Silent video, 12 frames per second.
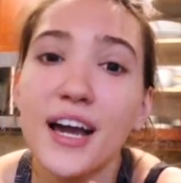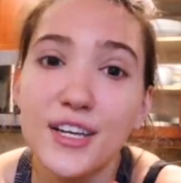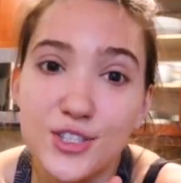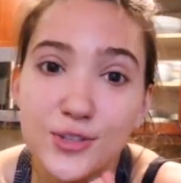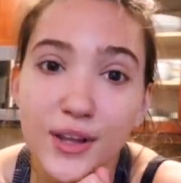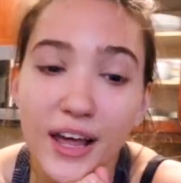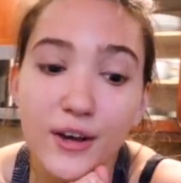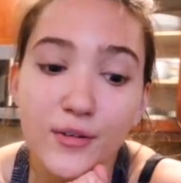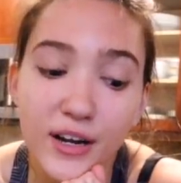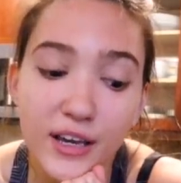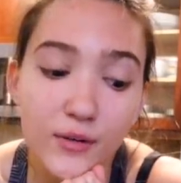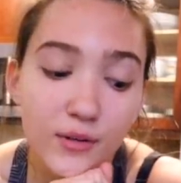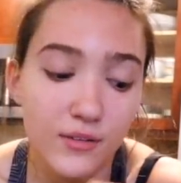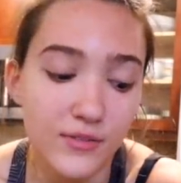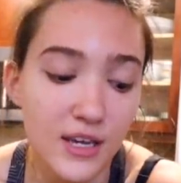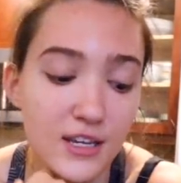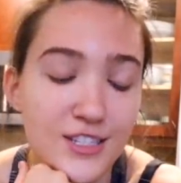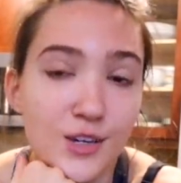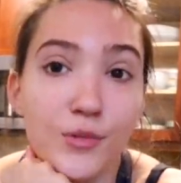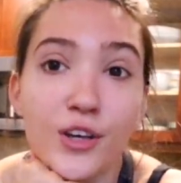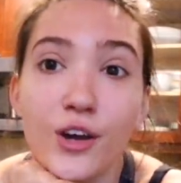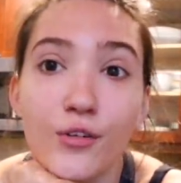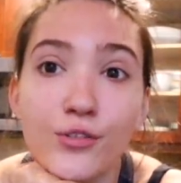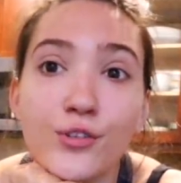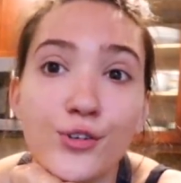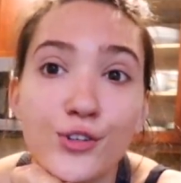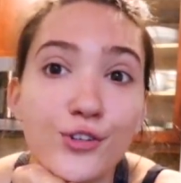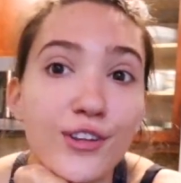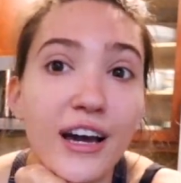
I do like when I get rid of things. So I'm gonna go through and do